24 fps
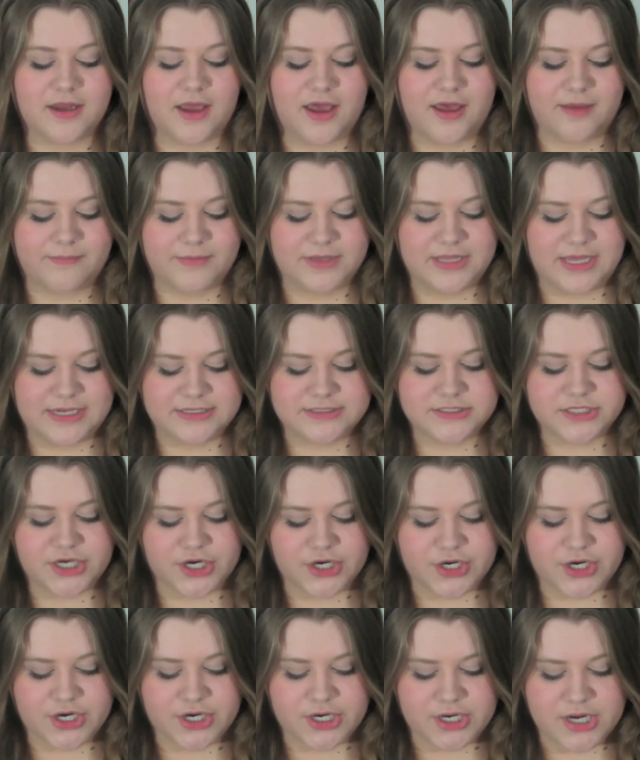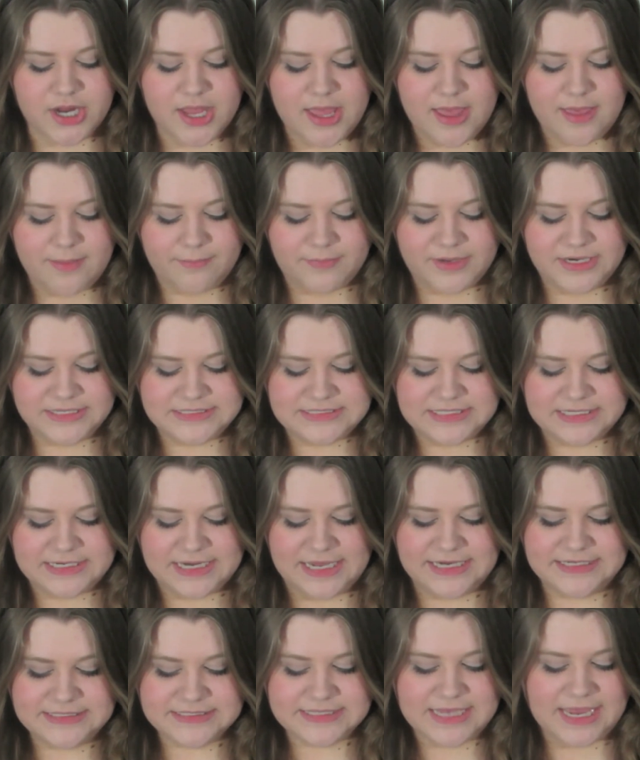a lot darker, but it's a nice